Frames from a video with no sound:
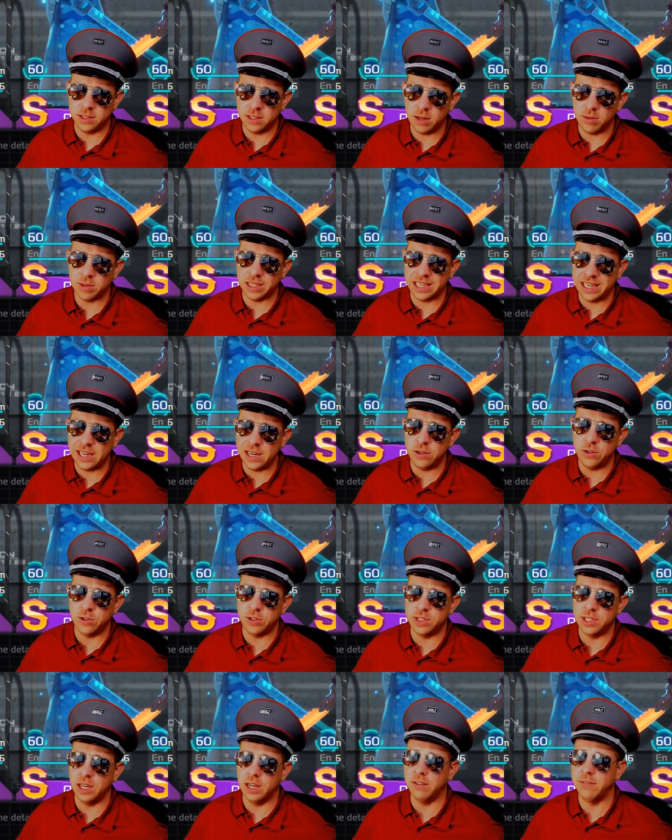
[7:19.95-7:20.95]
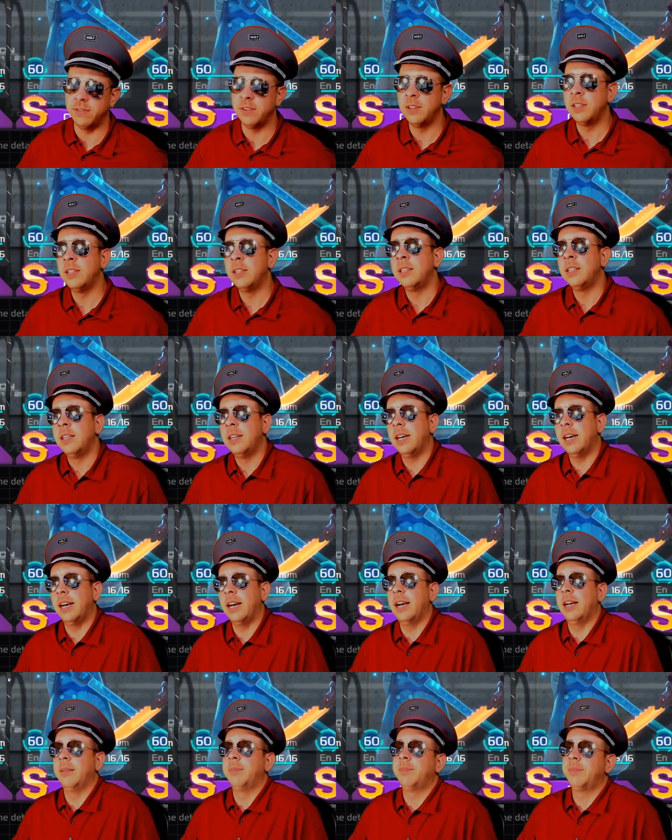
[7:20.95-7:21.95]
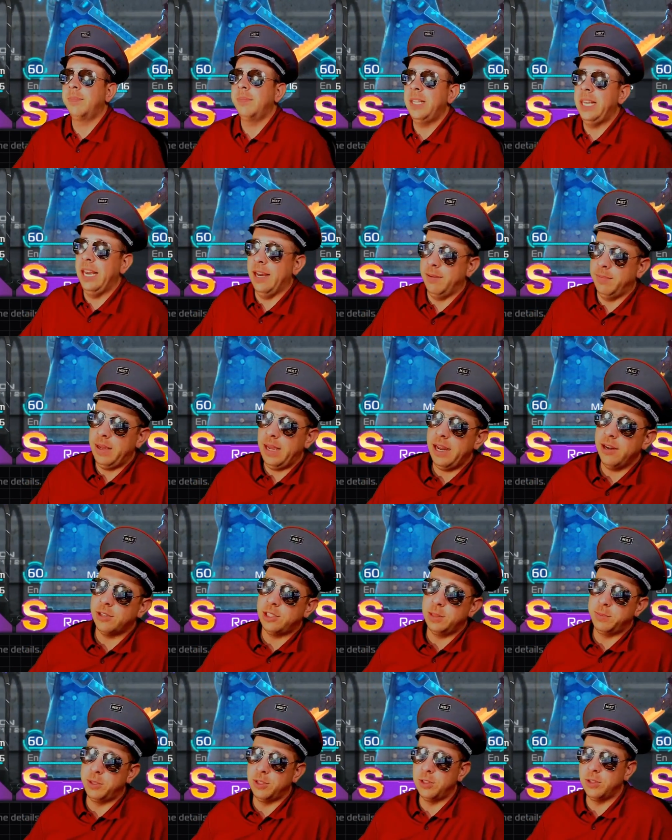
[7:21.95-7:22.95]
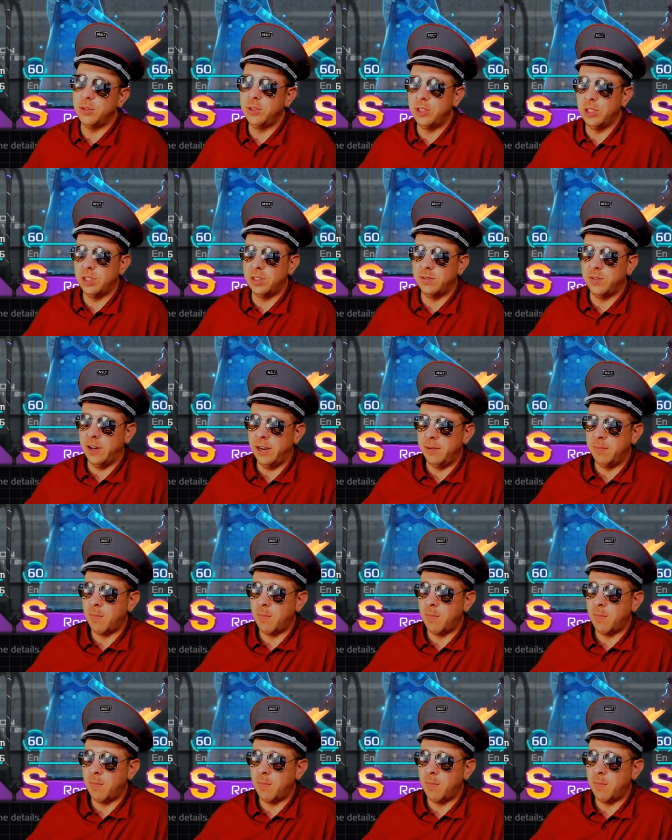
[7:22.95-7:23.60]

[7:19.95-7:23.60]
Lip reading: Don't kid yourself. Yeah, airships are doing just fine.